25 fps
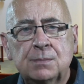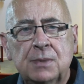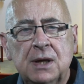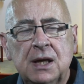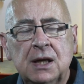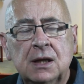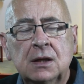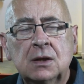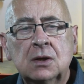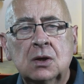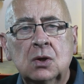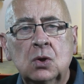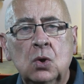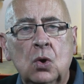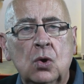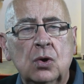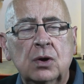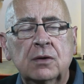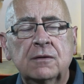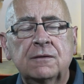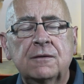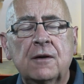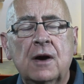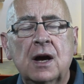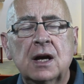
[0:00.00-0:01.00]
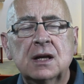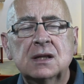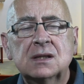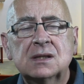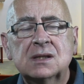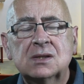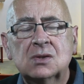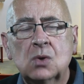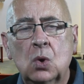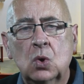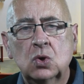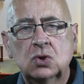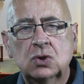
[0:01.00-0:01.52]
being glorified
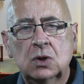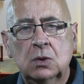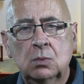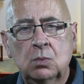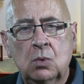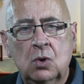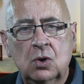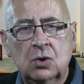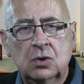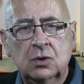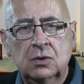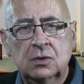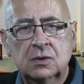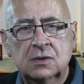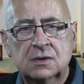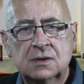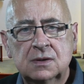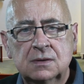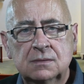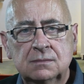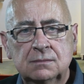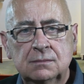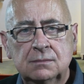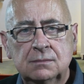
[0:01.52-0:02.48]
social workers.